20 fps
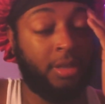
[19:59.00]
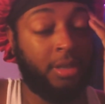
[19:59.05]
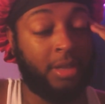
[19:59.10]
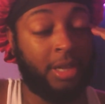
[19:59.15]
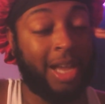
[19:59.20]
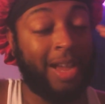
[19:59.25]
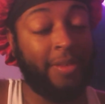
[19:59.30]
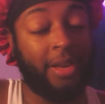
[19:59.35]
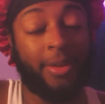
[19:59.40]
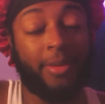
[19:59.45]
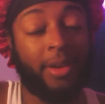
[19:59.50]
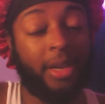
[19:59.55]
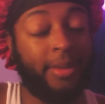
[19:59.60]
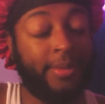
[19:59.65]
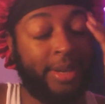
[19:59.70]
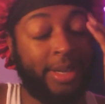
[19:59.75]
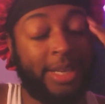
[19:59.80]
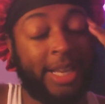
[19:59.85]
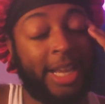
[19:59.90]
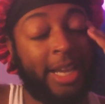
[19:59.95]
I've never
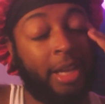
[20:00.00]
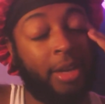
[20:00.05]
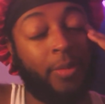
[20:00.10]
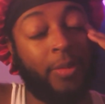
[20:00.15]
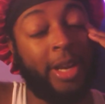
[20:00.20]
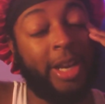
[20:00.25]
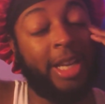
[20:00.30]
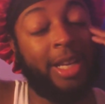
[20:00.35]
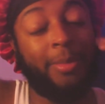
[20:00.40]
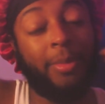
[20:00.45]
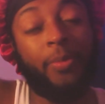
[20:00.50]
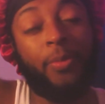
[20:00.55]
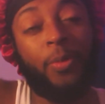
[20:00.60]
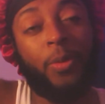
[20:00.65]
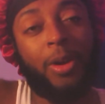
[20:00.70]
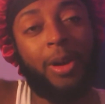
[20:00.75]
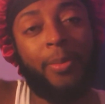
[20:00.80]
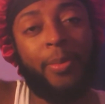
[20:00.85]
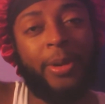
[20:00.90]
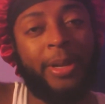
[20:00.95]
given a negative rating
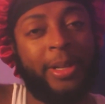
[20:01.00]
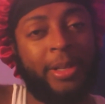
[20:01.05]
before, I'm pretty